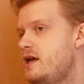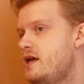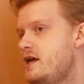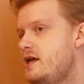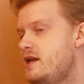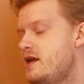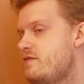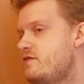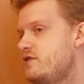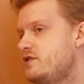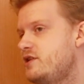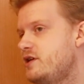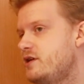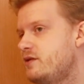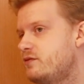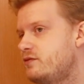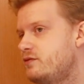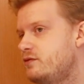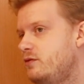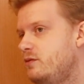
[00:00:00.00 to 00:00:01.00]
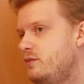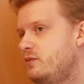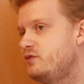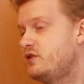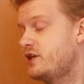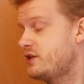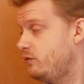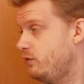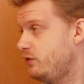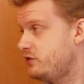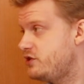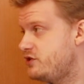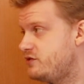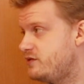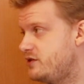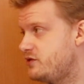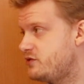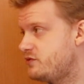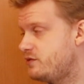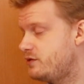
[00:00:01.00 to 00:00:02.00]
in everything from technology
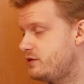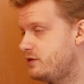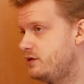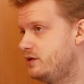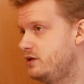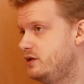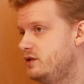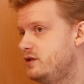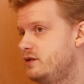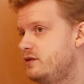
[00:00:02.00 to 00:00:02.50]
transfer